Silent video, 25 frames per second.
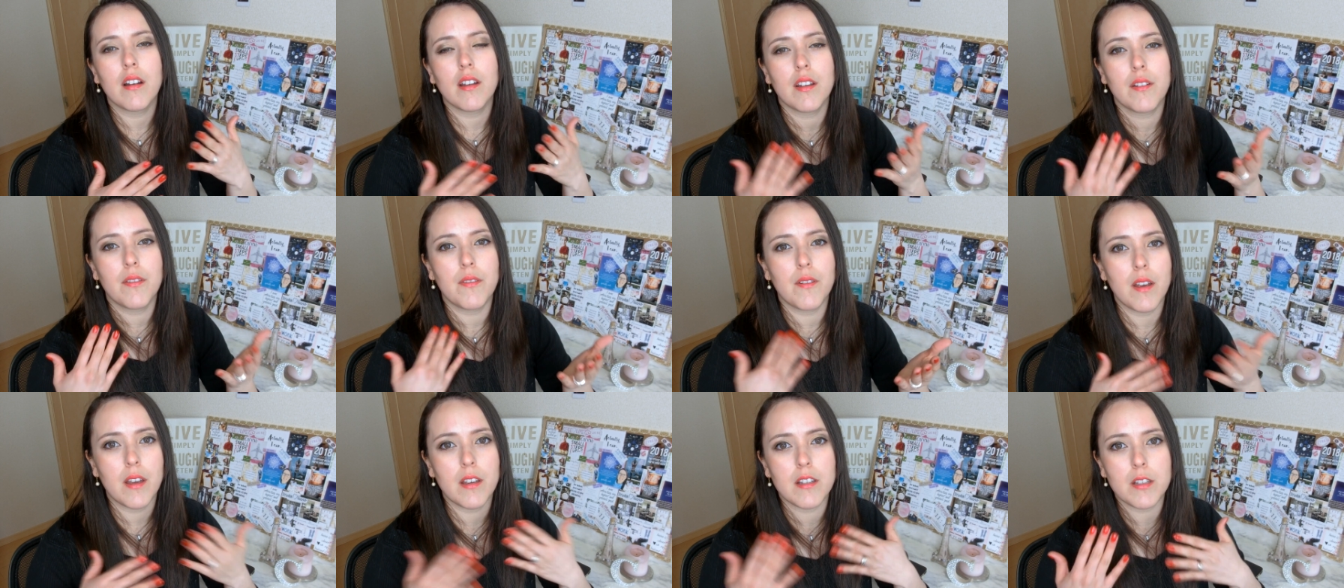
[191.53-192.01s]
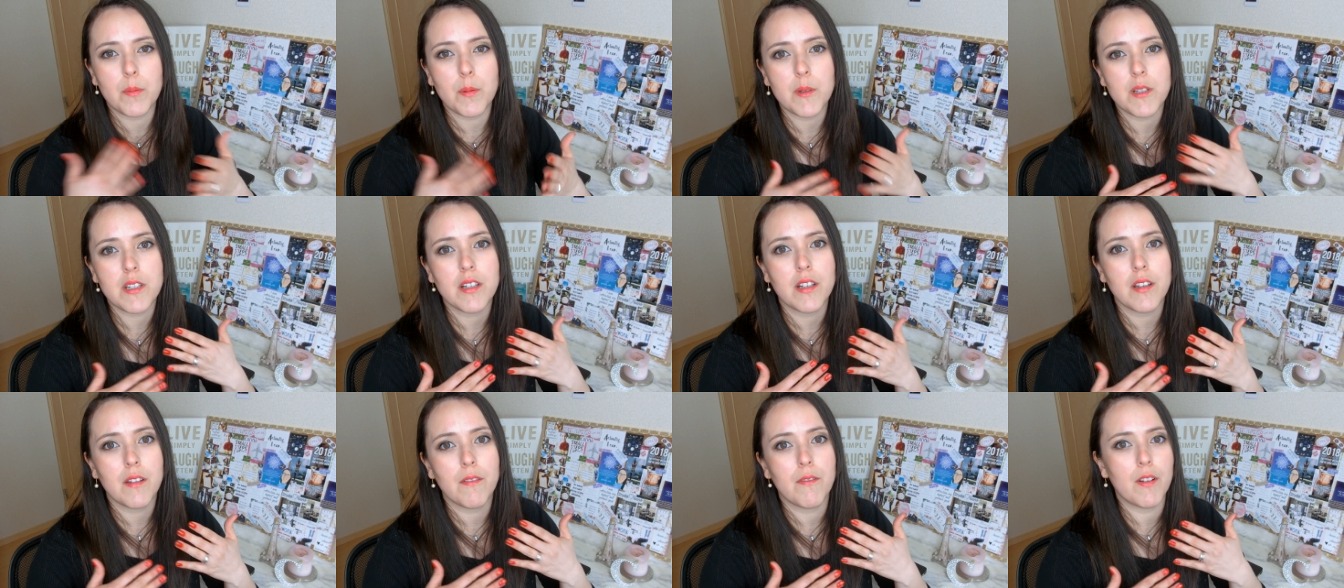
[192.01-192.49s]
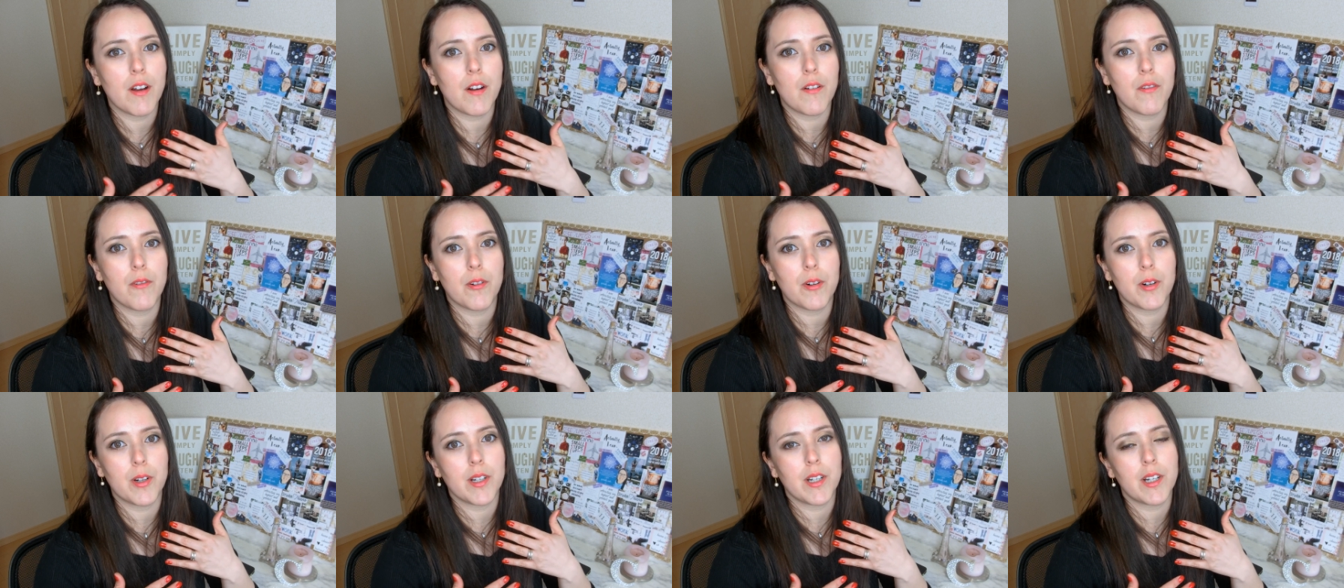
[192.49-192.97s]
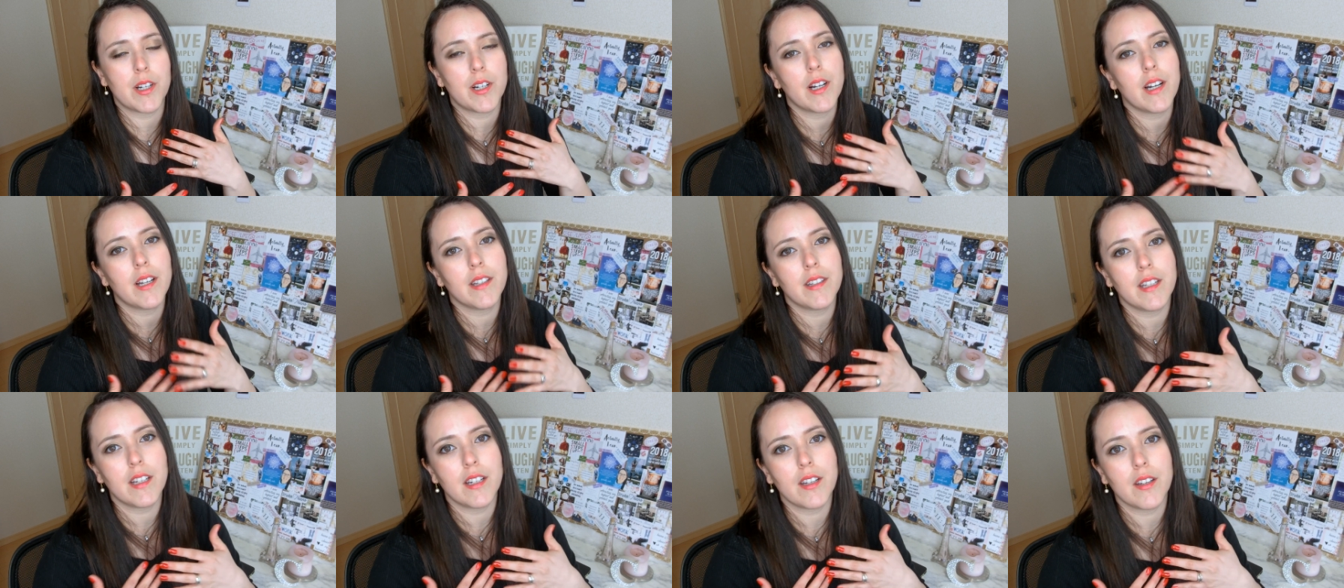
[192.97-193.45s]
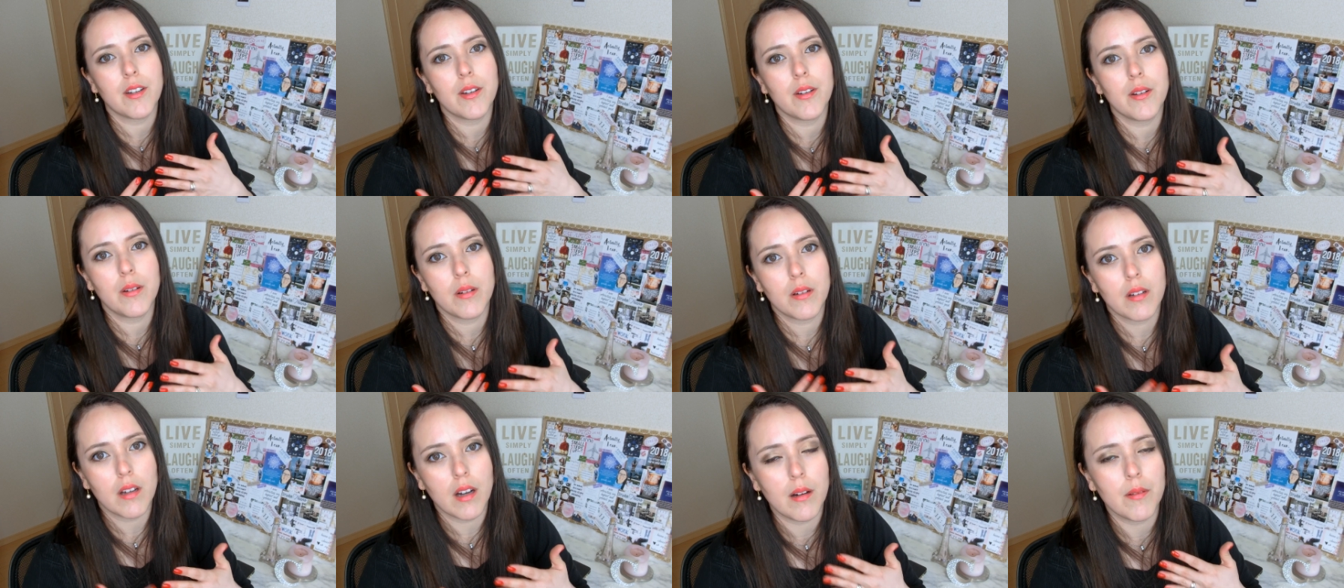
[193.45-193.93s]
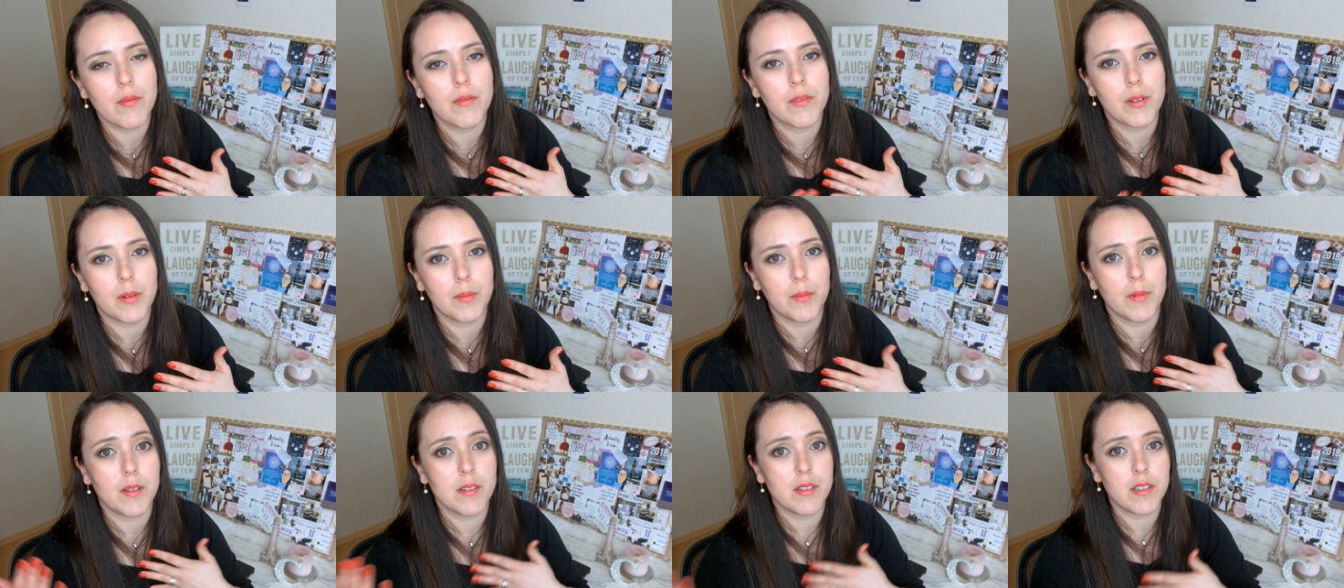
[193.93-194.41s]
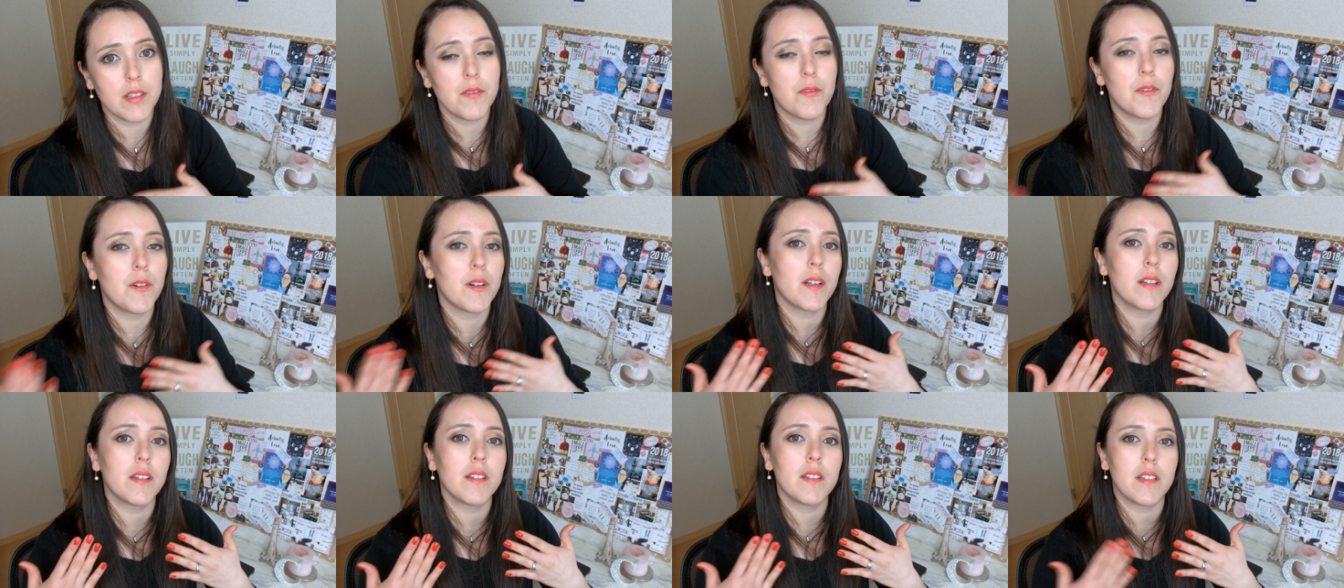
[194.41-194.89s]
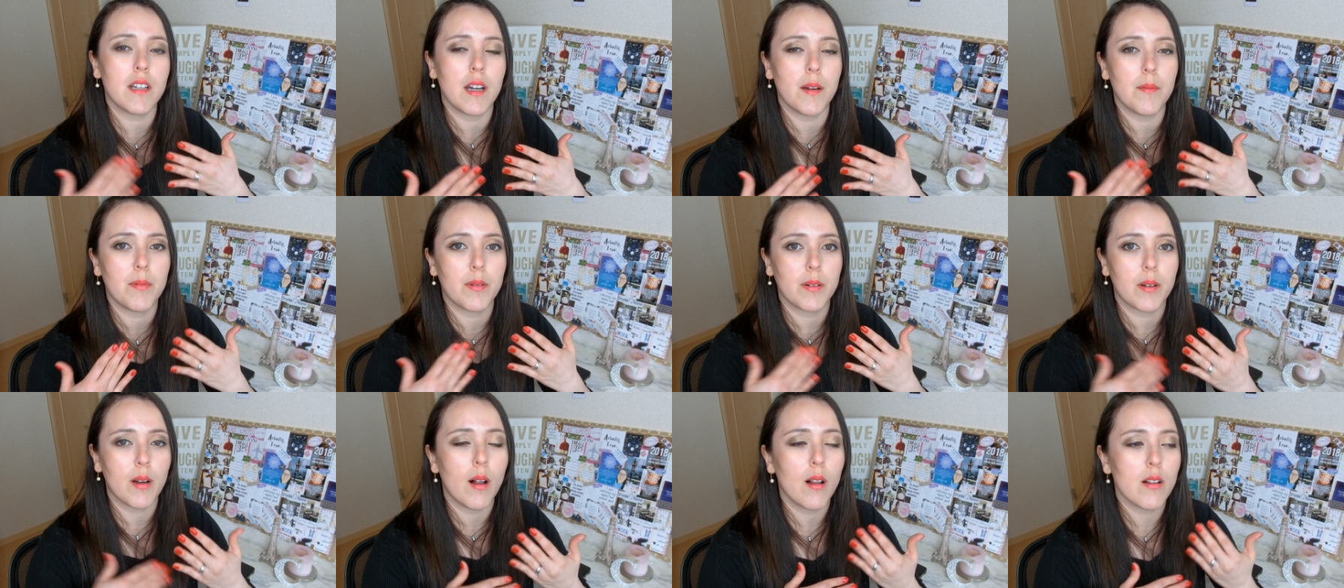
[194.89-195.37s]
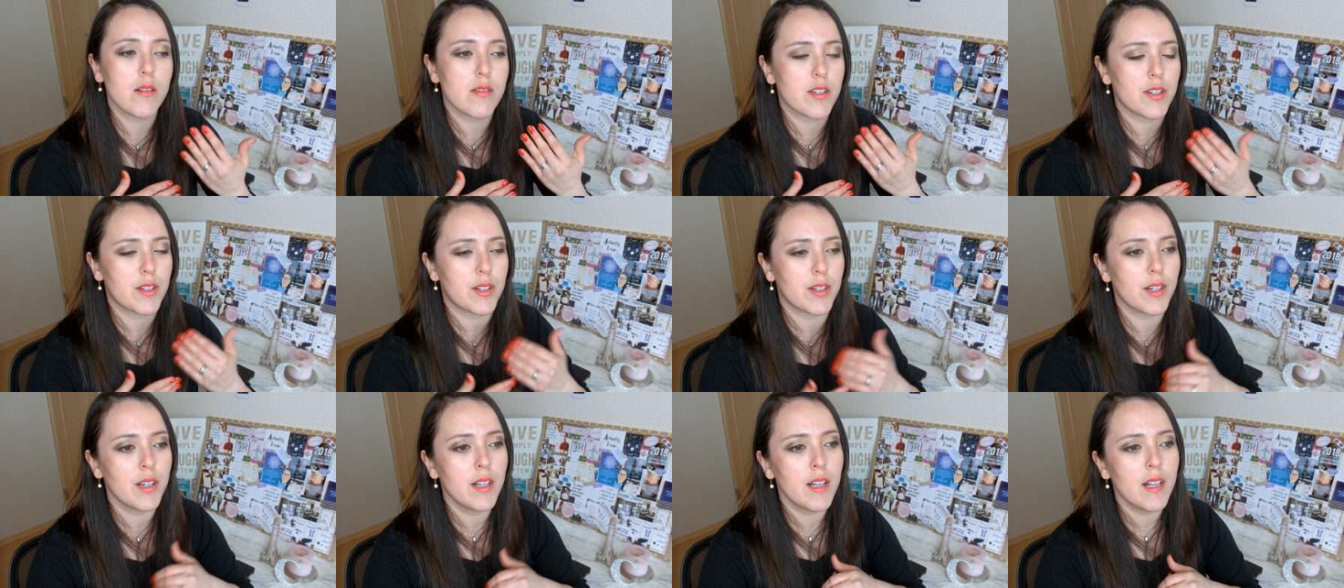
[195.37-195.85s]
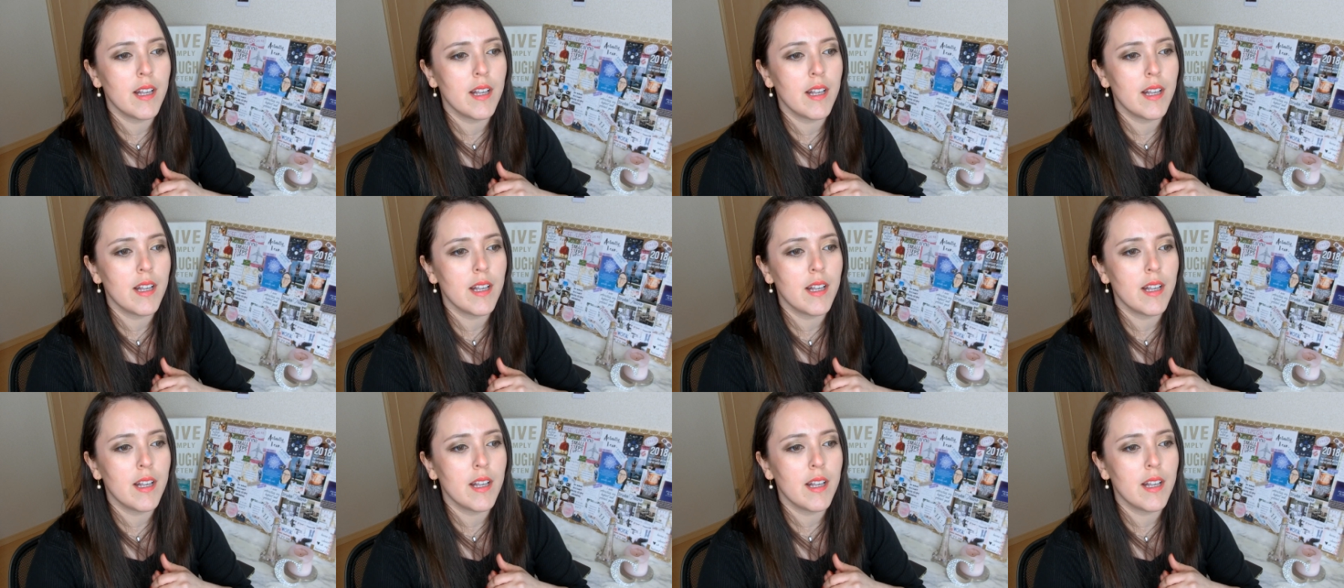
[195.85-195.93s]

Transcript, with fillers: if especially if you're a foreigner and then you come from a different type of culture